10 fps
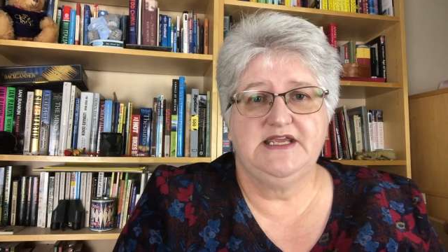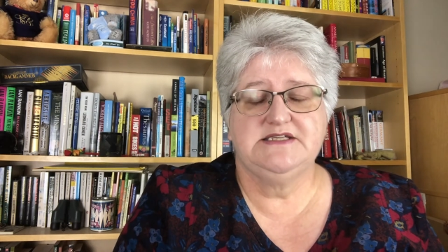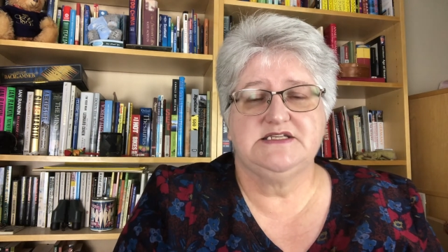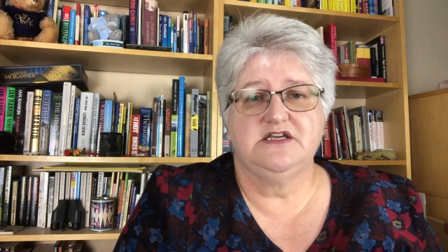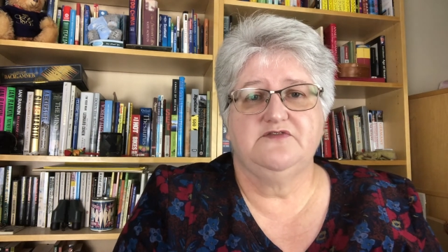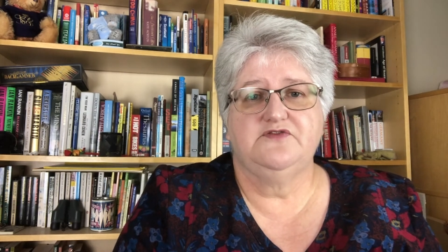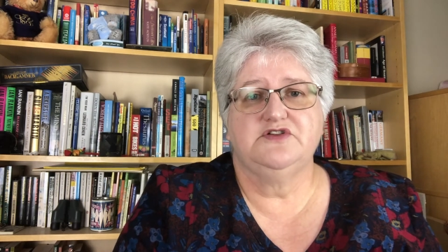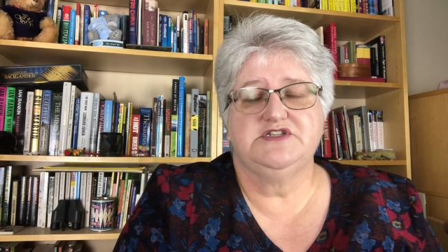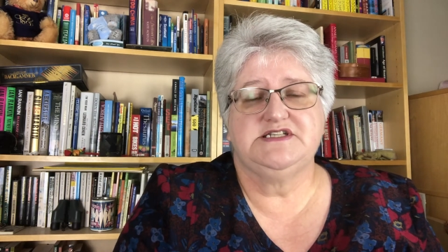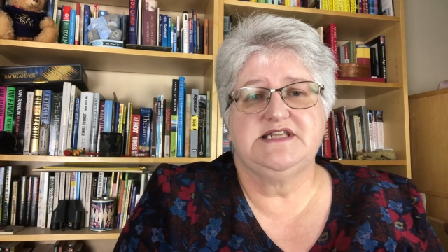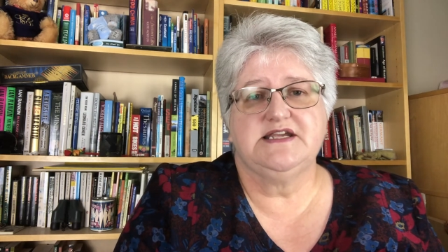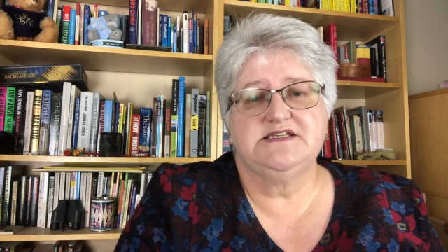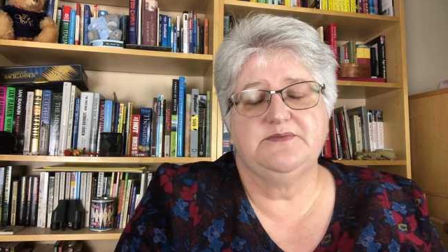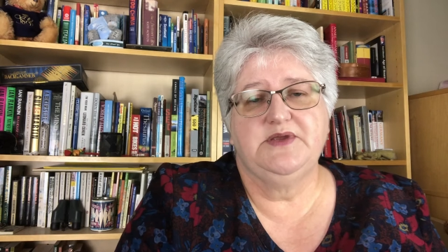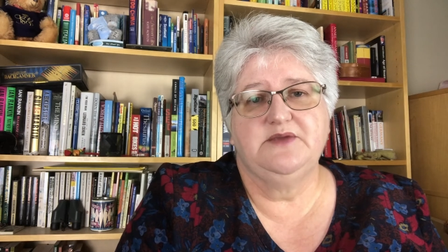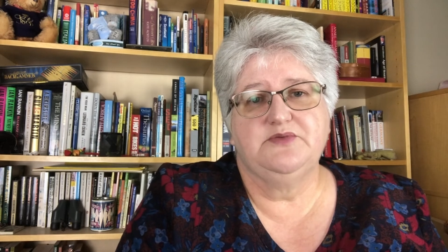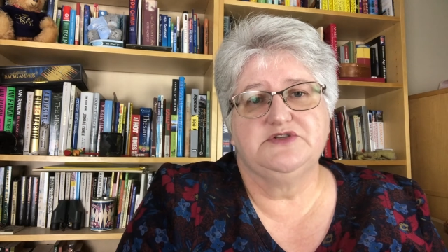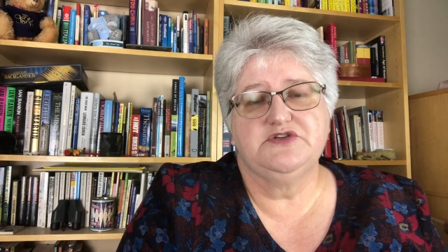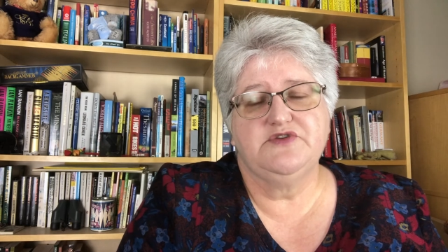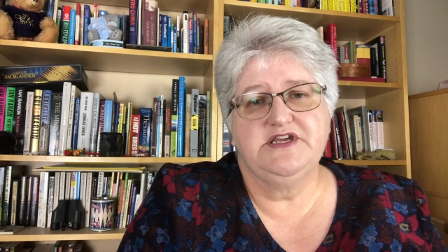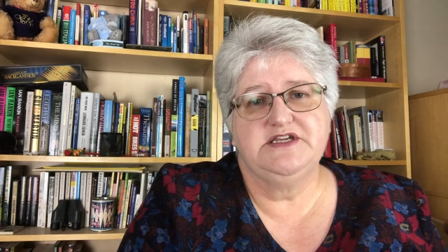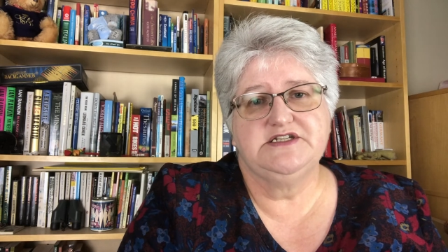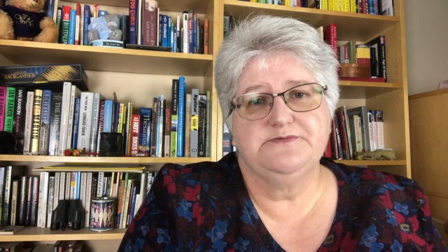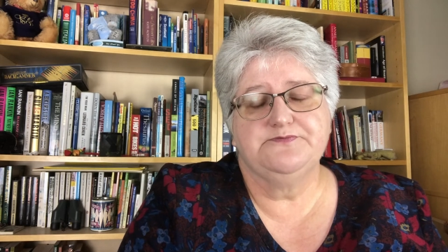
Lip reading: easier for dyslexic people to read,